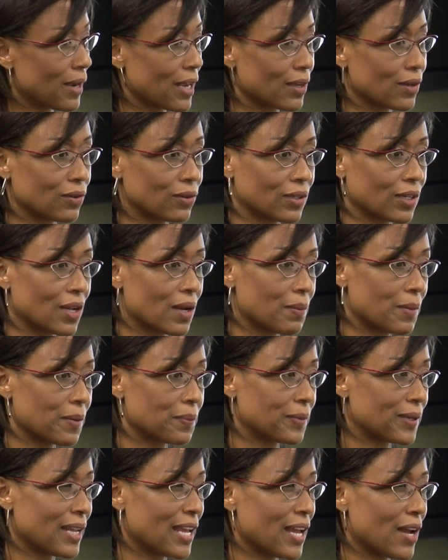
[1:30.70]
Michael to come
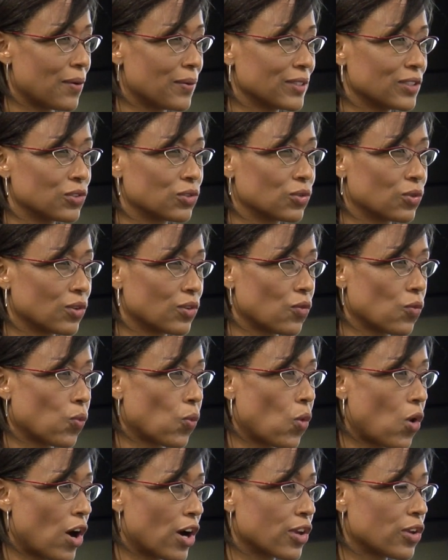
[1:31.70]
up now and sort
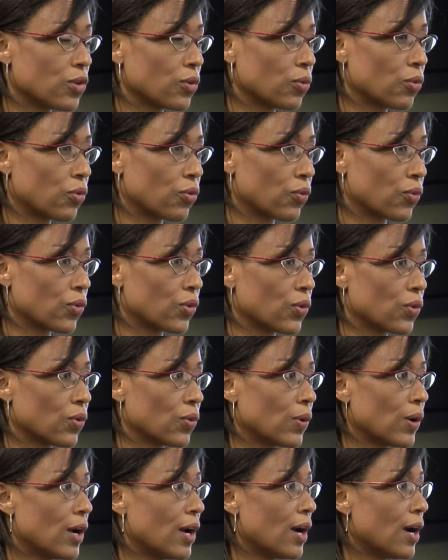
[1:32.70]
of walk you
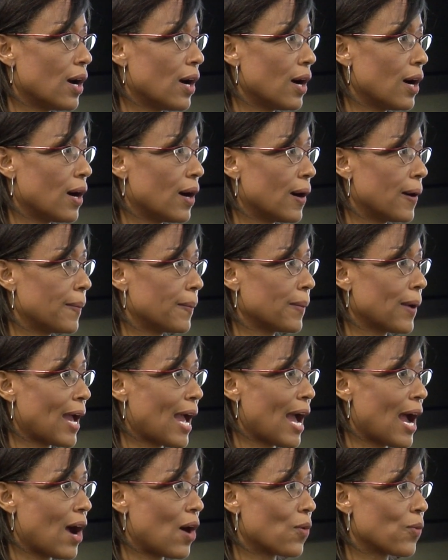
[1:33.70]
through
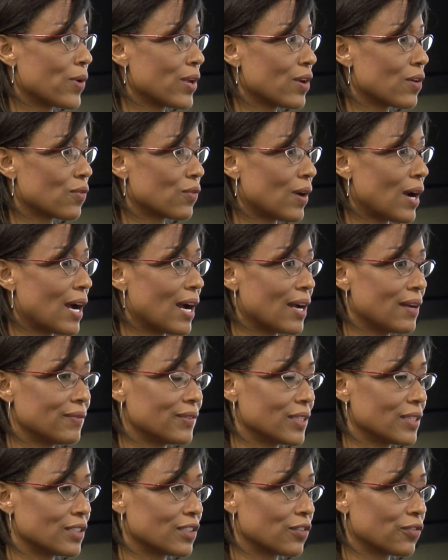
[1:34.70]
how we
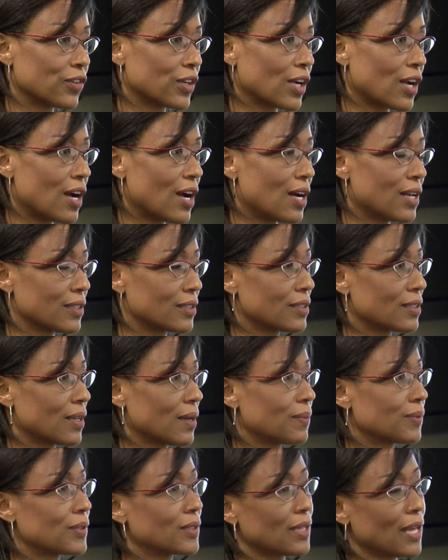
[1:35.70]
arrived at different
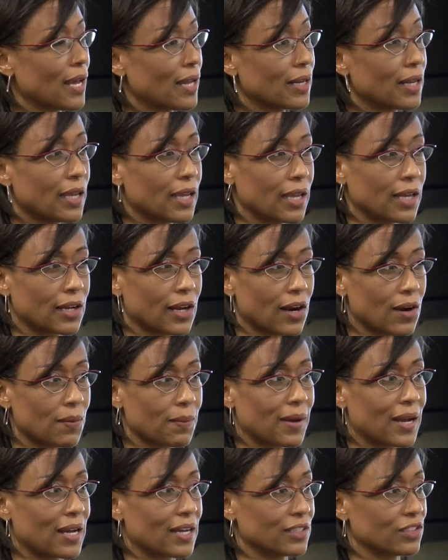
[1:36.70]
concepts that in
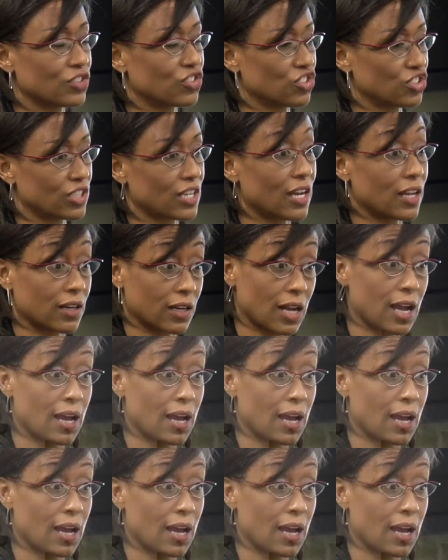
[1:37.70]
our minds just kind of